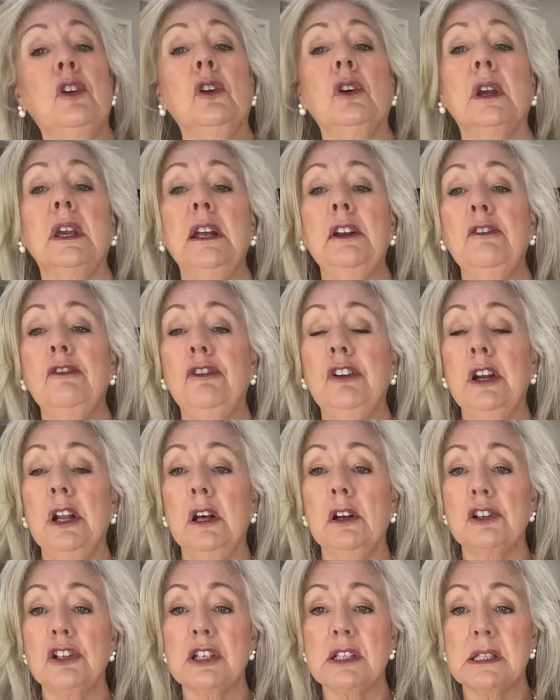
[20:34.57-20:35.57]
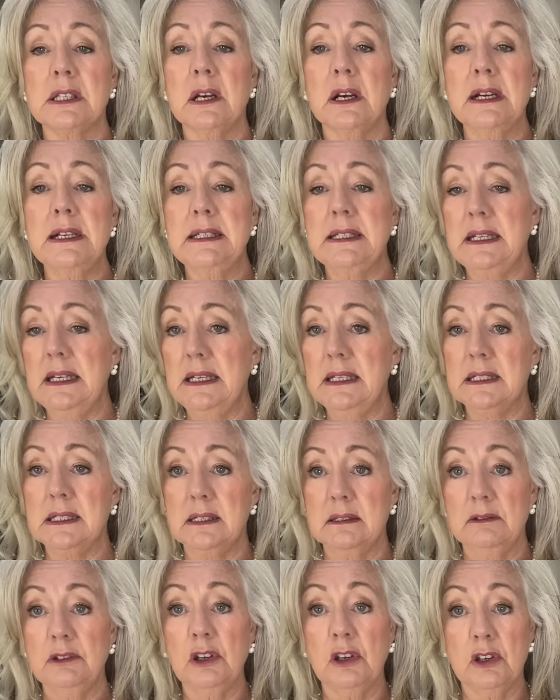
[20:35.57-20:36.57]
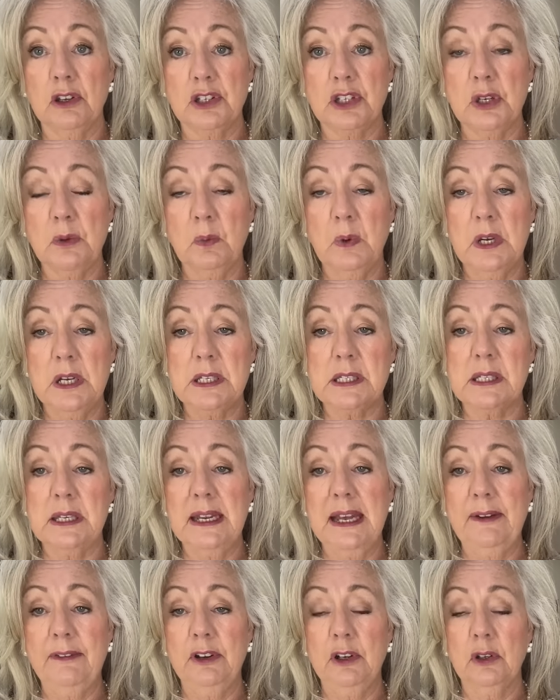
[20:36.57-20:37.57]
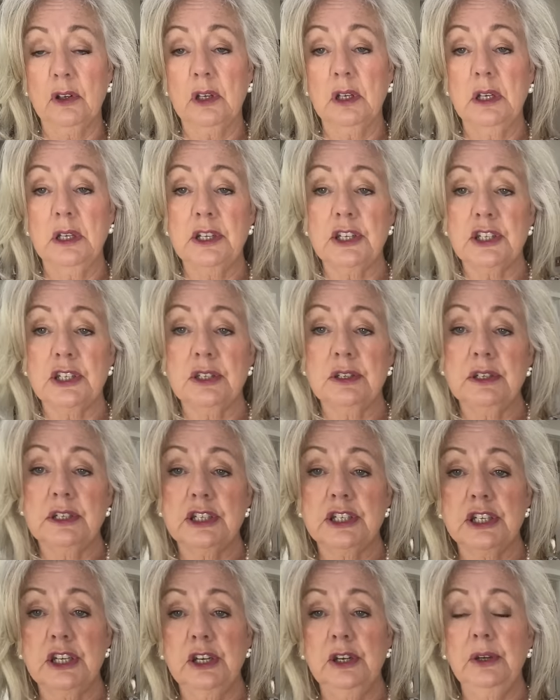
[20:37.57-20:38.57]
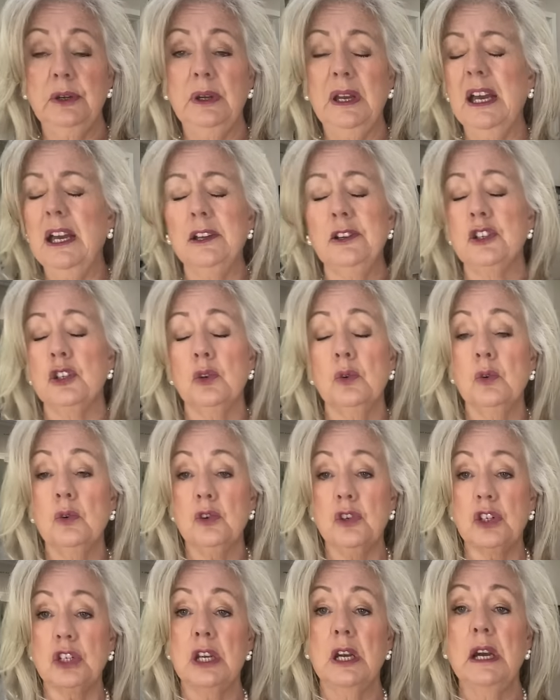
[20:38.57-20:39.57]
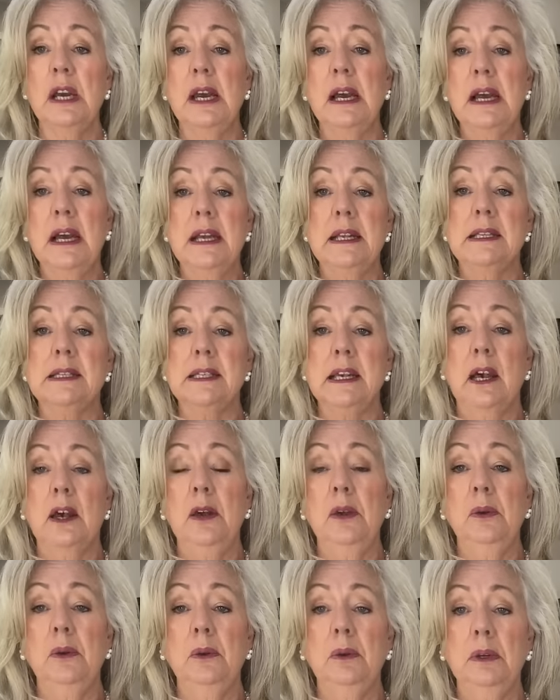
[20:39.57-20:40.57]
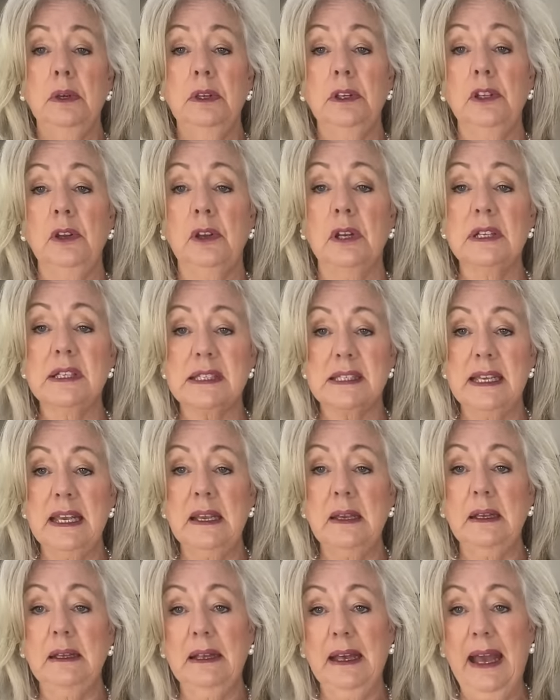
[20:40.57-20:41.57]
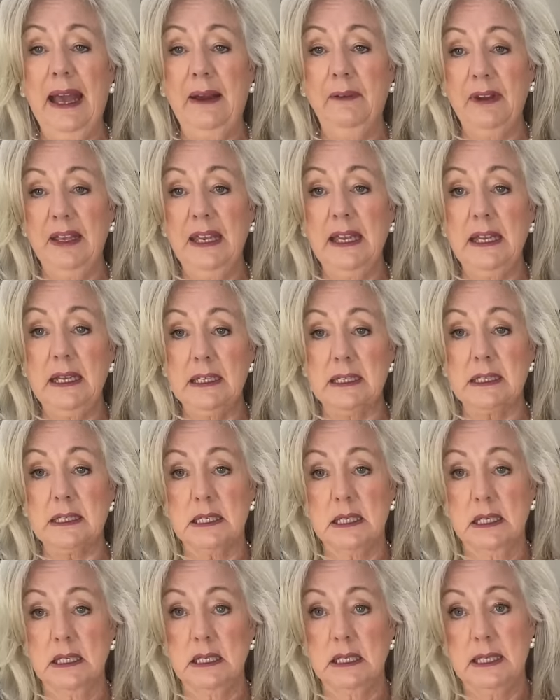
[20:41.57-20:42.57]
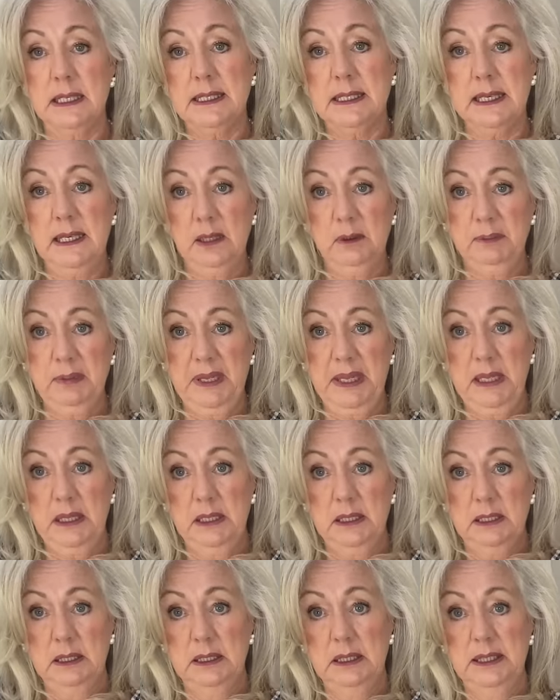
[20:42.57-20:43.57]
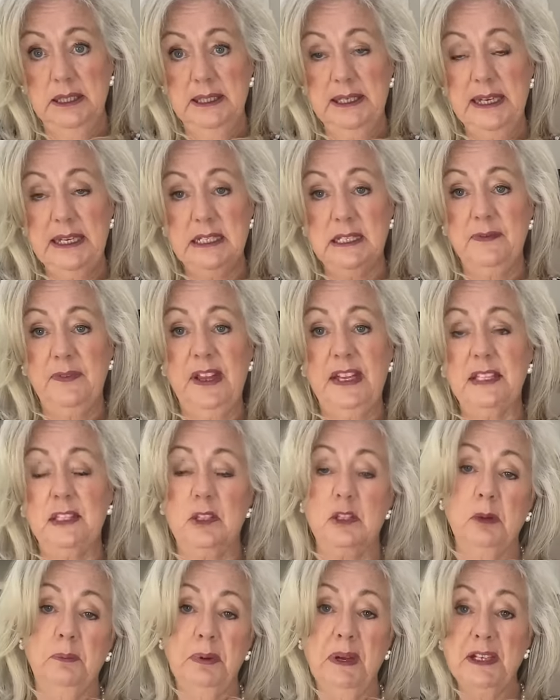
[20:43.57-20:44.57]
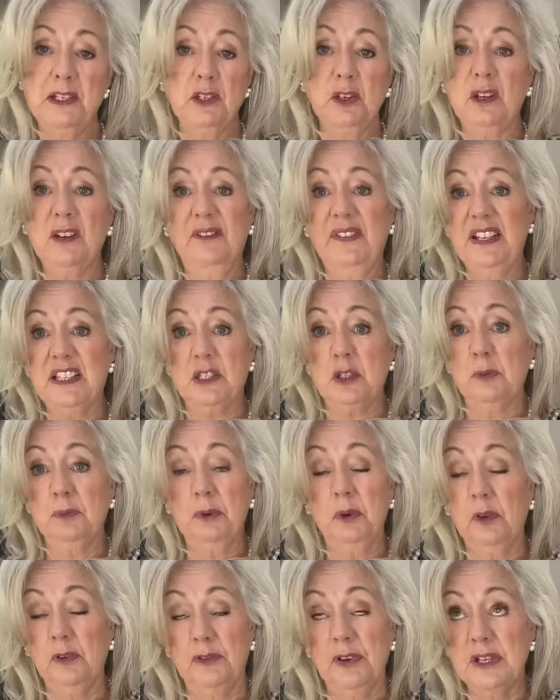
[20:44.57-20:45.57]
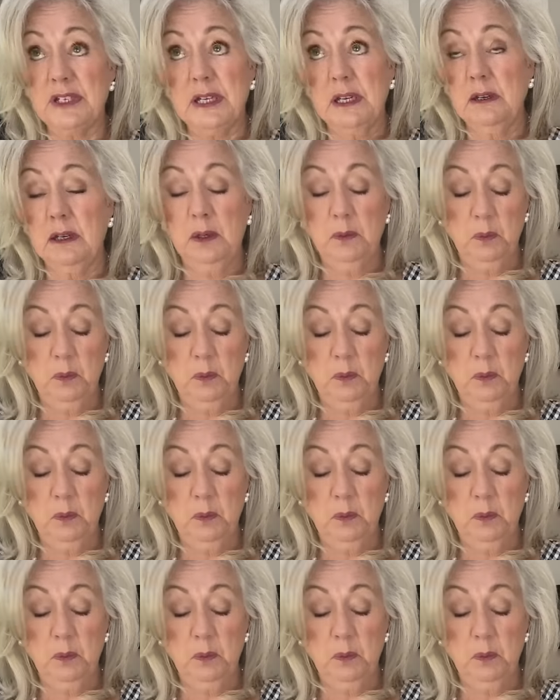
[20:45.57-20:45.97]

looking for larger sizes, you could do worse than have a look at Tu, uh, George. So you can see how it is. It's a little bit needs a vest top. I took a vest top off. I don't know